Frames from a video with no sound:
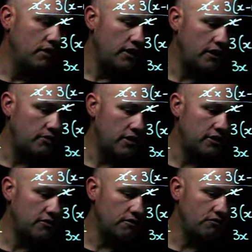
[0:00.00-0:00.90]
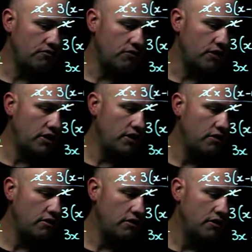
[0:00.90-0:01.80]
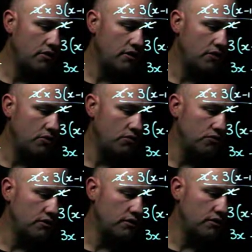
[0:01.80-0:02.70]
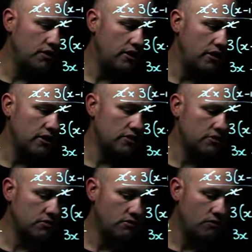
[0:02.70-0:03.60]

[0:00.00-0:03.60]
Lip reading: and it makes it 3 equals x.